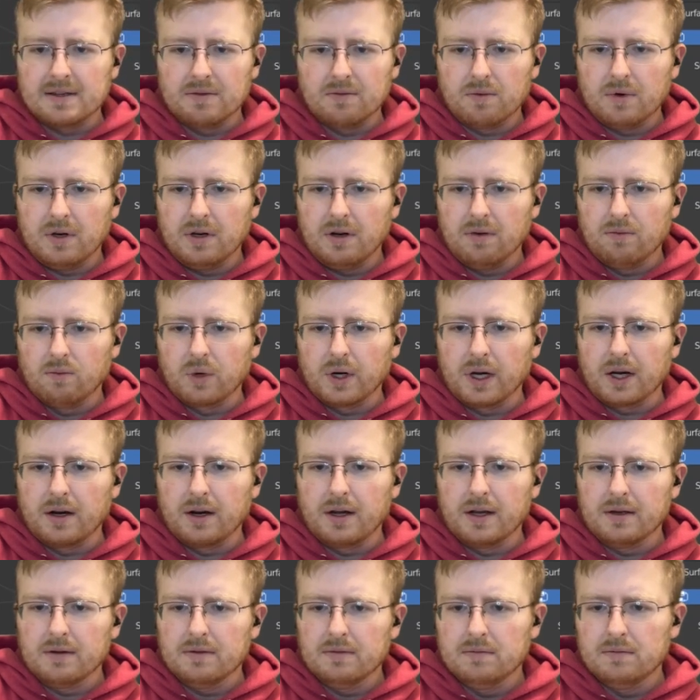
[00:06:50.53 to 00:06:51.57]
and we're
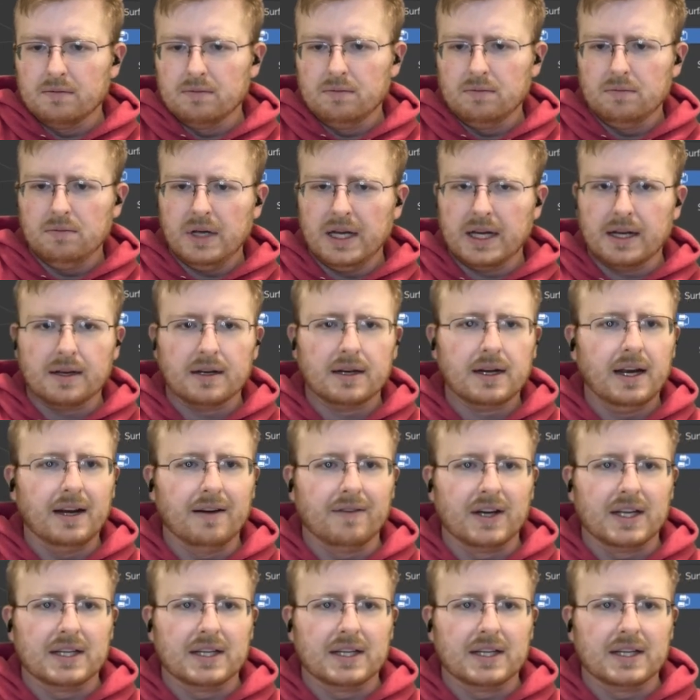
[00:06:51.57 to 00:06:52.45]
gonna make it kind of a